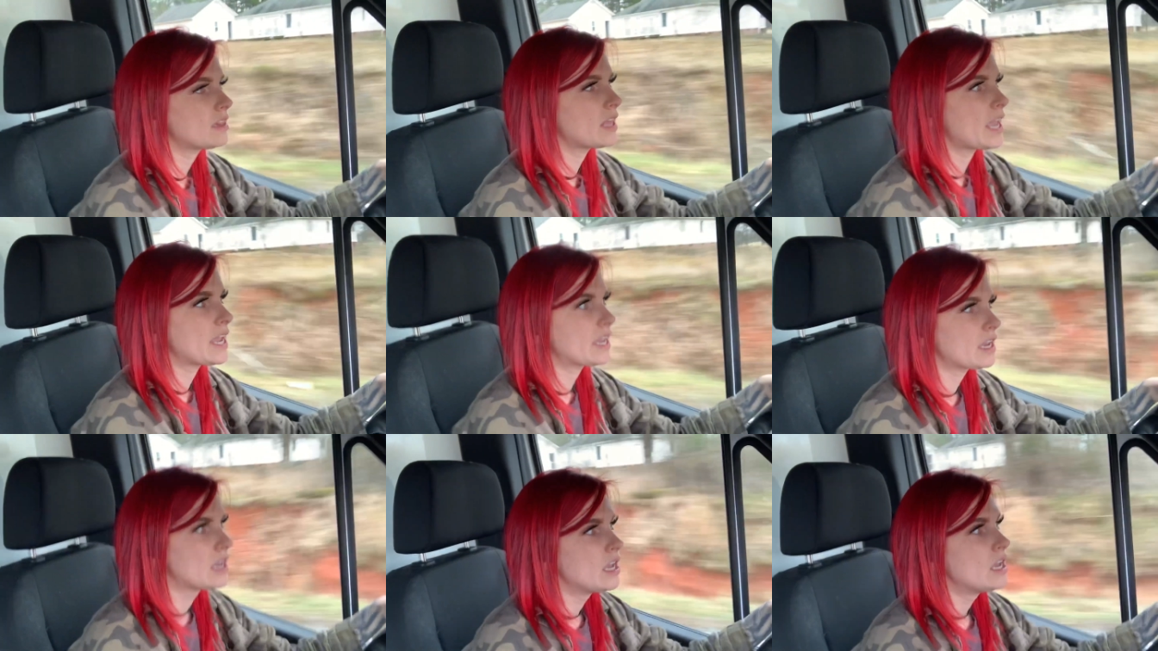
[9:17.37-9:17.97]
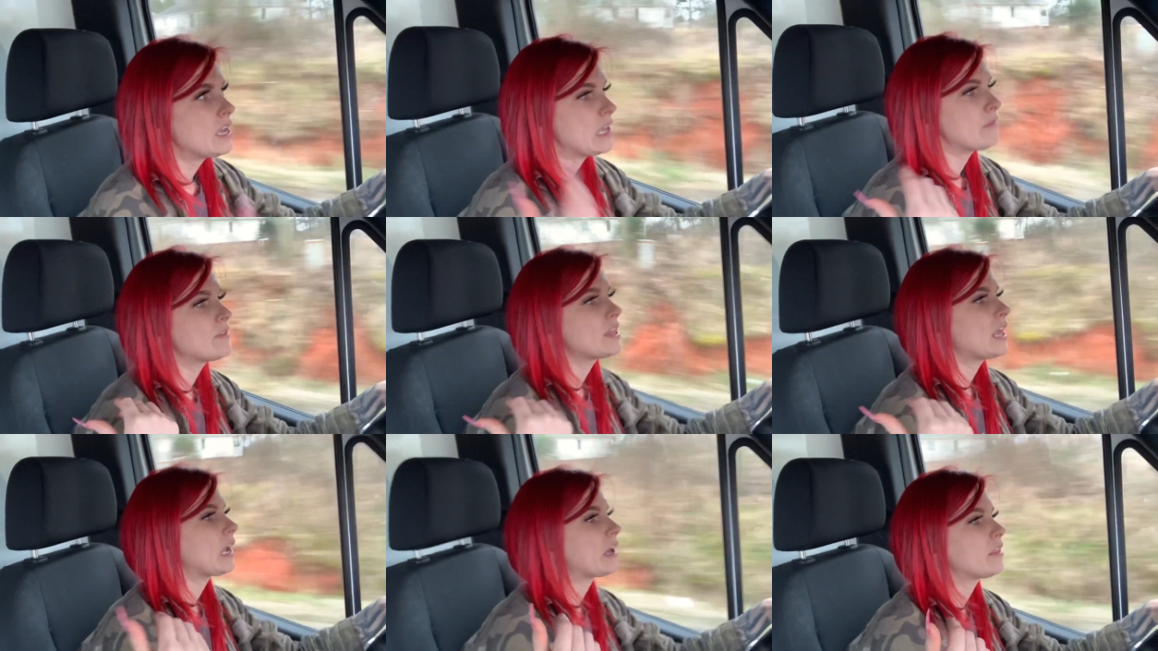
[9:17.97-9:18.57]
Like,
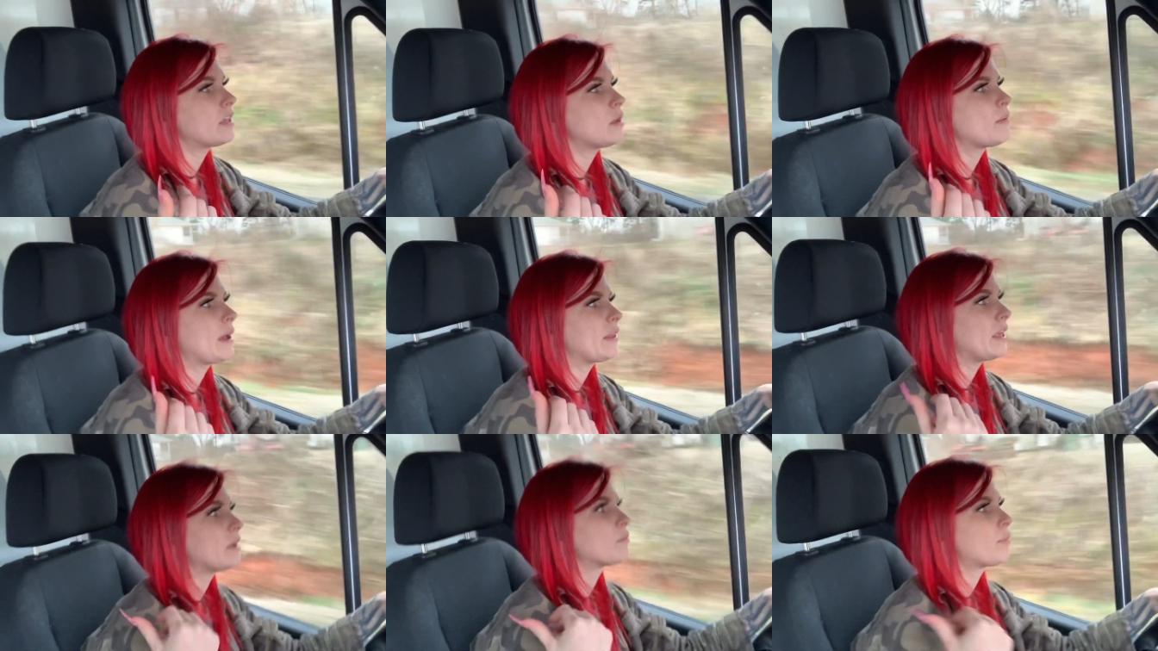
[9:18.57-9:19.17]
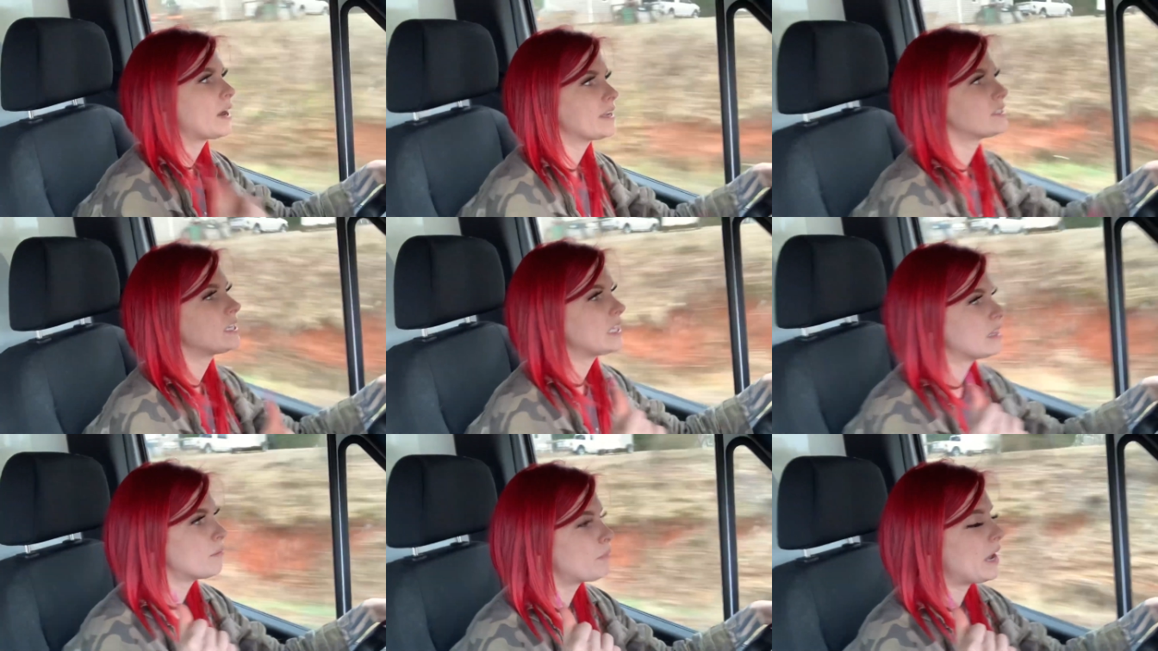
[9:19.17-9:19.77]
even like I think about like
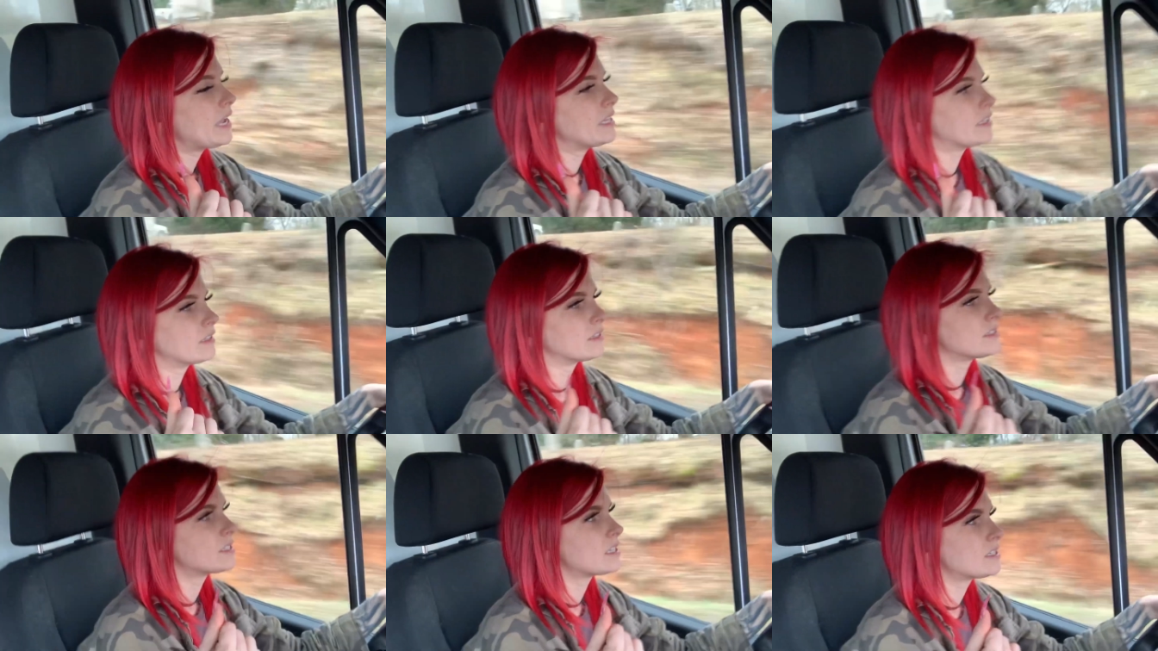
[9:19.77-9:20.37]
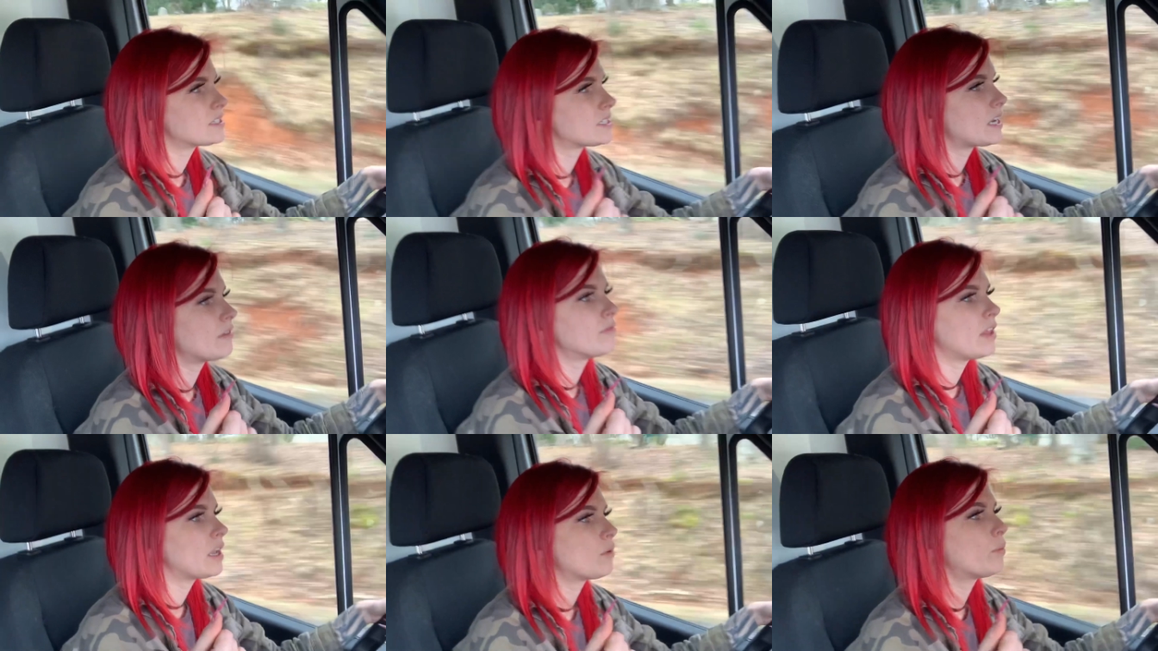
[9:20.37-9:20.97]
pressing the buttons and
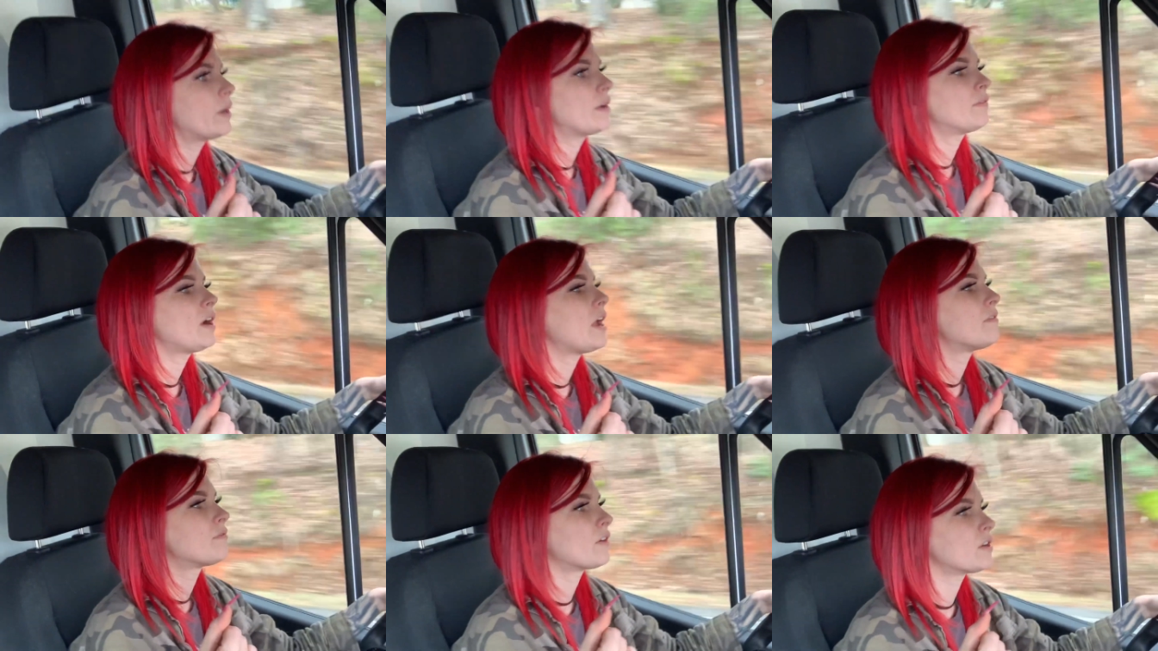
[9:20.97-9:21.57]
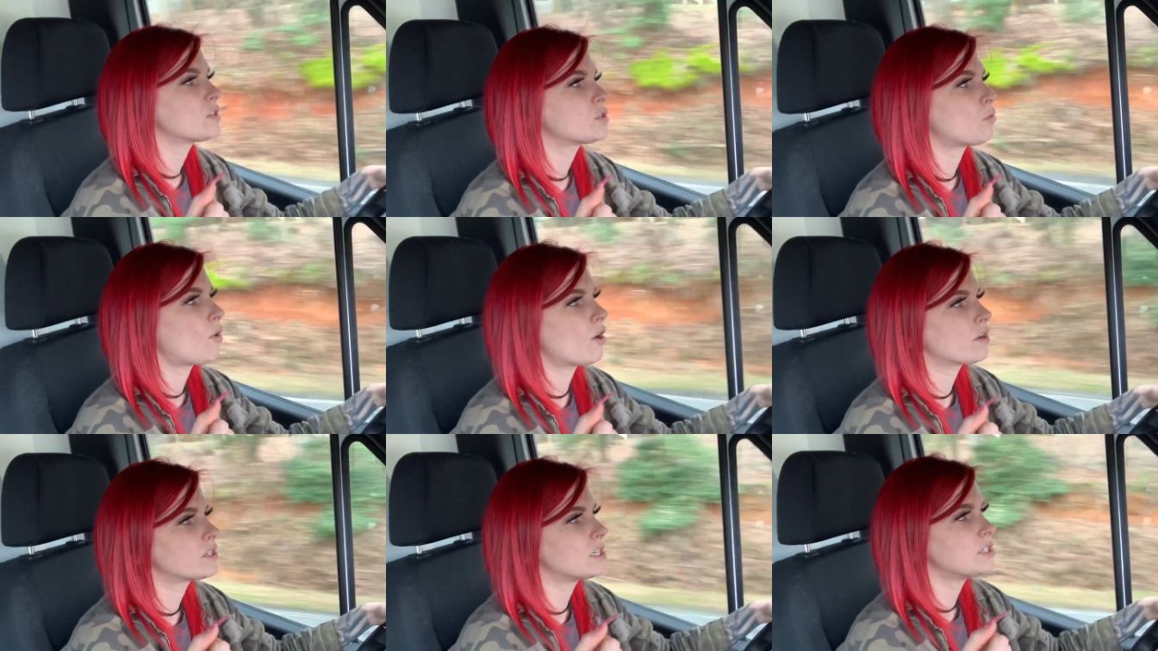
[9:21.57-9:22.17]
stuff. Like, whenever I first
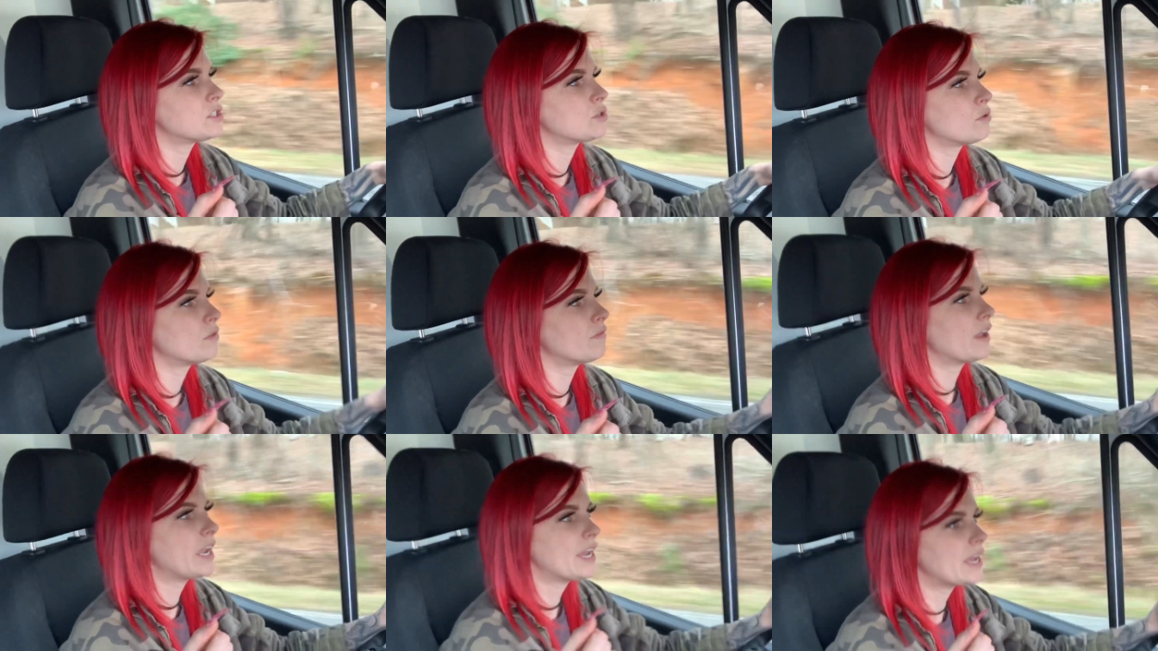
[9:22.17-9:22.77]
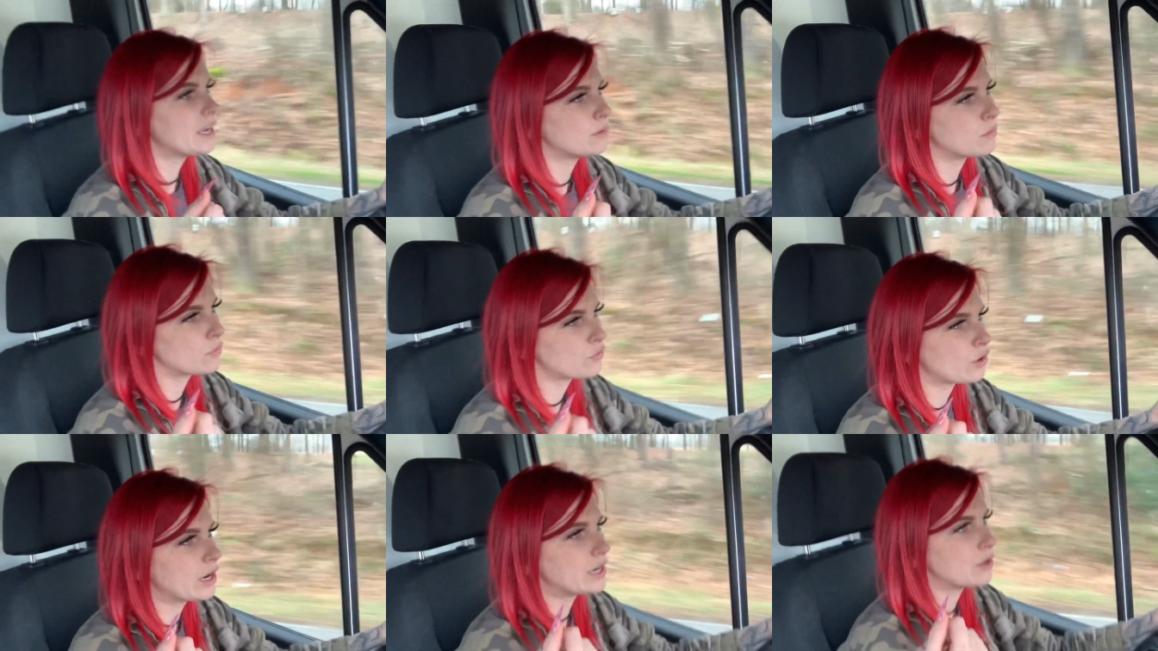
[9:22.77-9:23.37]
walked into a van,
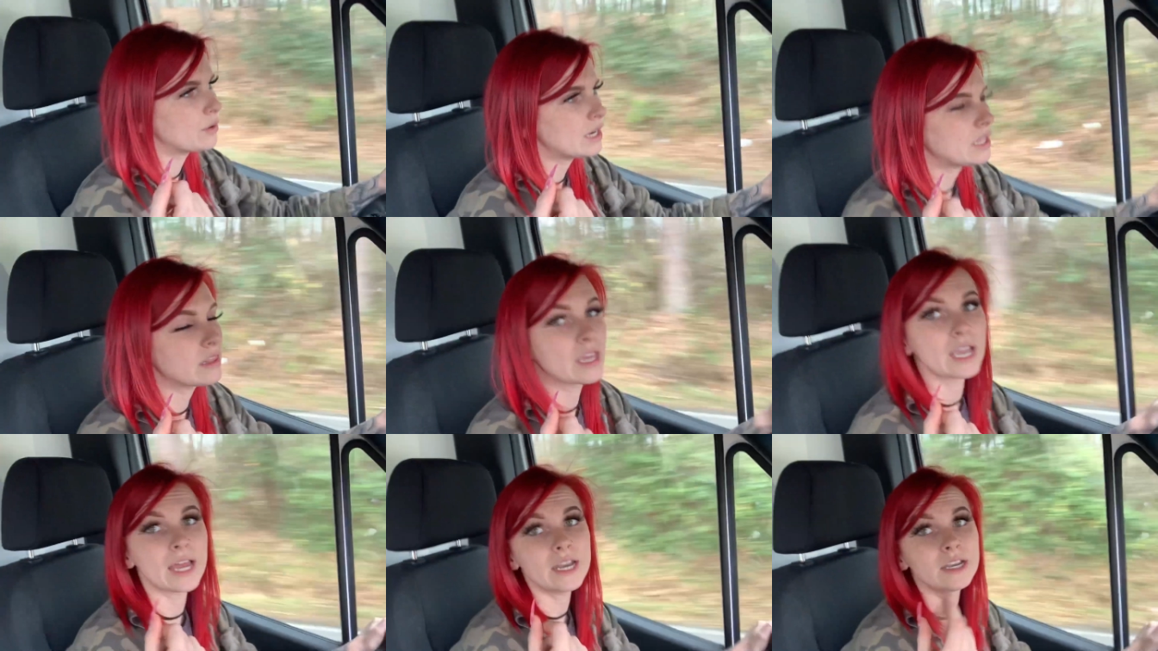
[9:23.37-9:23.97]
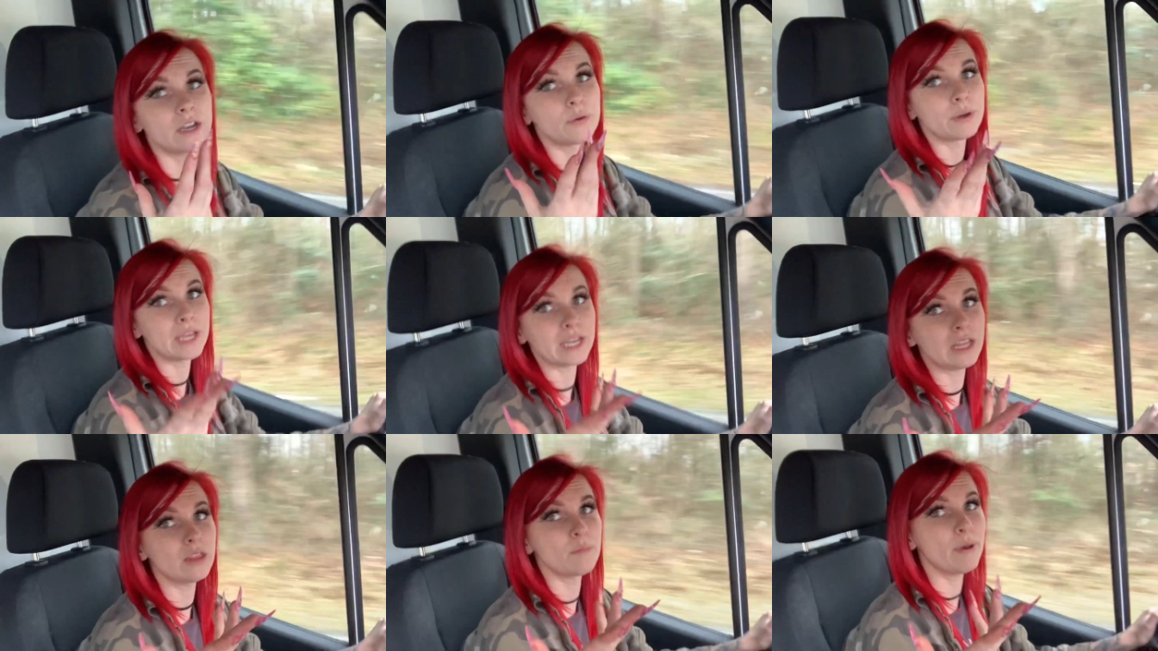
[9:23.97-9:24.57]
before I knew anything. I didn't know what
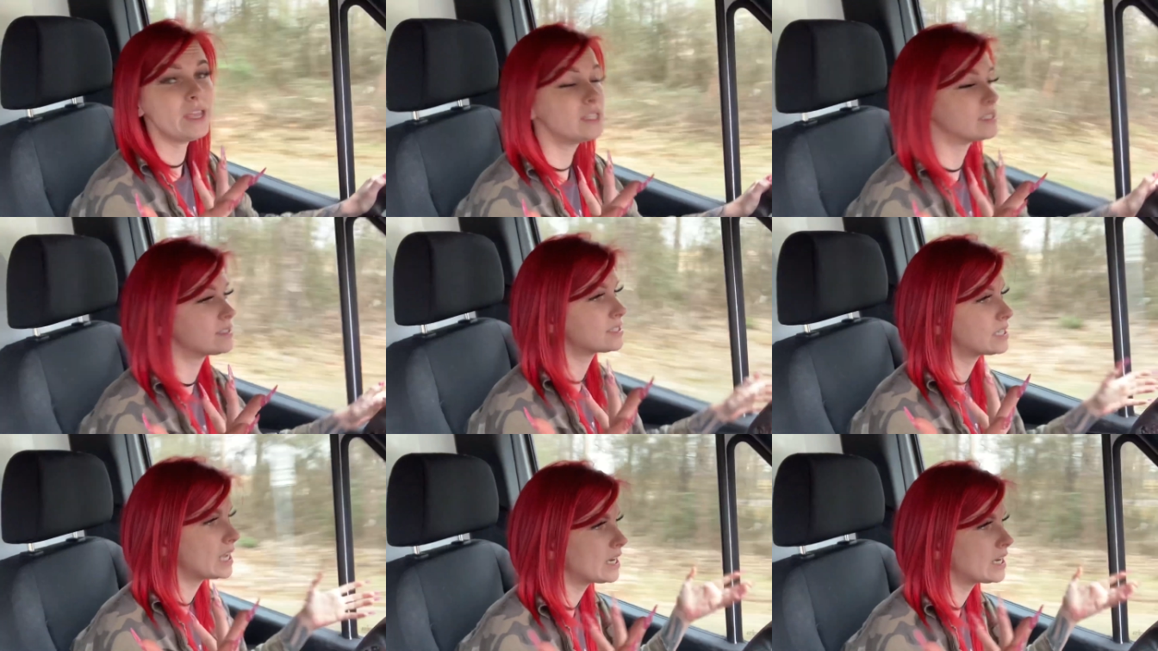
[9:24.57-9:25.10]
any of the buttons did.